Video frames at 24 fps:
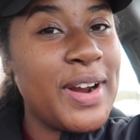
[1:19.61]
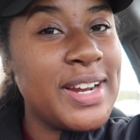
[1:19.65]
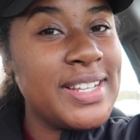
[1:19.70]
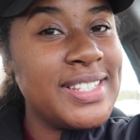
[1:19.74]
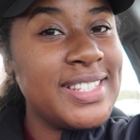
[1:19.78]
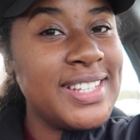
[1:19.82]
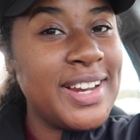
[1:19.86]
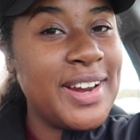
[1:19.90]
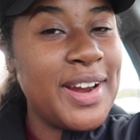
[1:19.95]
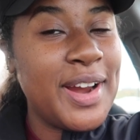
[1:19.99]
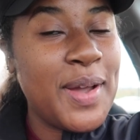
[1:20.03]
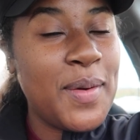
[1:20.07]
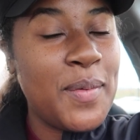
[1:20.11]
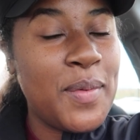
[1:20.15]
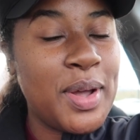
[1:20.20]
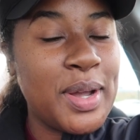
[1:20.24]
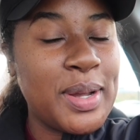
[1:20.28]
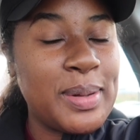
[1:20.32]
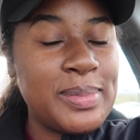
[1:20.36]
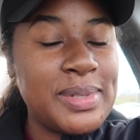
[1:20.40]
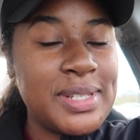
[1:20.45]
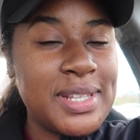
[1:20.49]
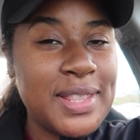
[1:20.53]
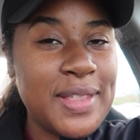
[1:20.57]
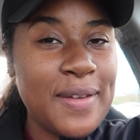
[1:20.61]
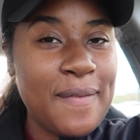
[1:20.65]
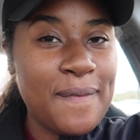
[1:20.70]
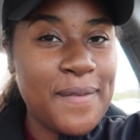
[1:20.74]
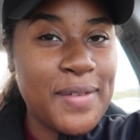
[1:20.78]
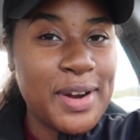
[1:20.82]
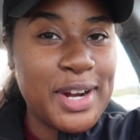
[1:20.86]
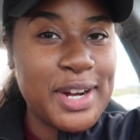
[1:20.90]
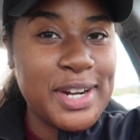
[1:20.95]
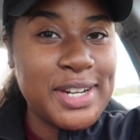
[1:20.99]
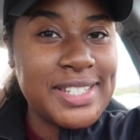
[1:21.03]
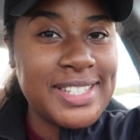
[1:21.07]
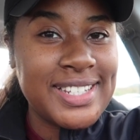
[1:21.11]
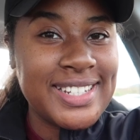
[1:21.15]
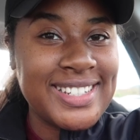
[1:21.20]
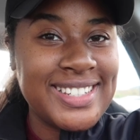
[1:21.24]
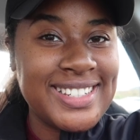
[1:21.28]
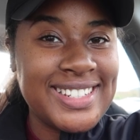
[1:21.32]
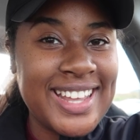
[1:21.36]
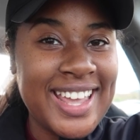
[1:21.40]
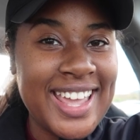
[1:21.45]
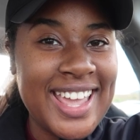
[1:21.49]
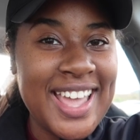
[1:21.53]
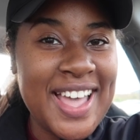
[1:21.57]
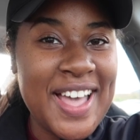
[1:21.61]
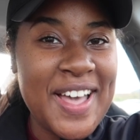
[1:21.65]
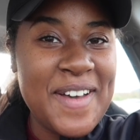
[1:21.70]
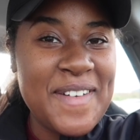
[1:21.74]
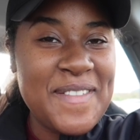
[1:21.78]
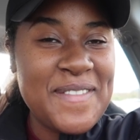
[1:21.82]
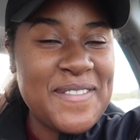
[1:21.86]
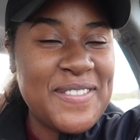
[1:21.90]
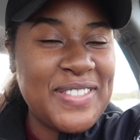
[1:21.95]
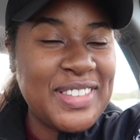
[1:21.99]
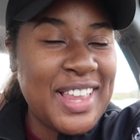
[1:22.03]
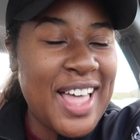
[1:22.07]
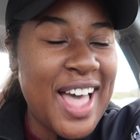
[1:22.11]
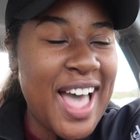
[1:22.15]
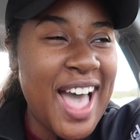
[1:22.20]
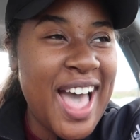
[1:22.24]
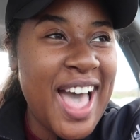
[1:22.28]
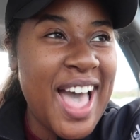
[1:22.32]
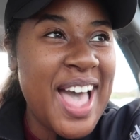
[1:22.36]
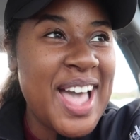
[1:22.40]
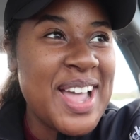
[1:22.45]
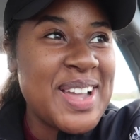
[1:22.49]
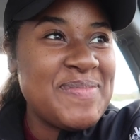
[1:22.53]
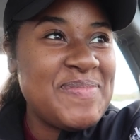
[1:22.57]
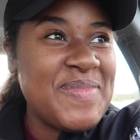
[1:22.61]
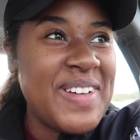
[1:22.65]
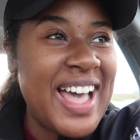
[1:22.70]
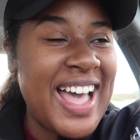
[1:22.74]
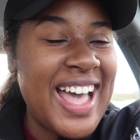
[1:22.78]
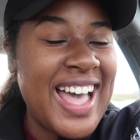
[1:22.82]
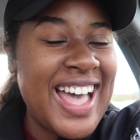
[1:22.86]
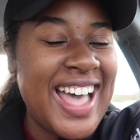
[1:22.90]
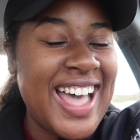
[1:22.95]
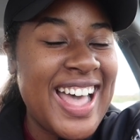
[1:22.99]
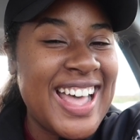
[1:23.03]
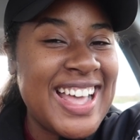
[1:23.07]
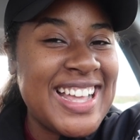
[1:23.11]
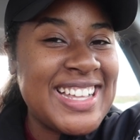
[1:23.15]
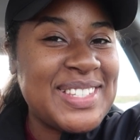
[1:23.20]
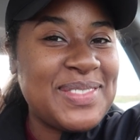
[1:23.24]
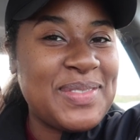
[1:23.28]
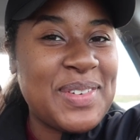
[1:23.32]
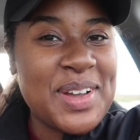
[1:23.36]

Hearts here and welcome to the first day of Vlogmas.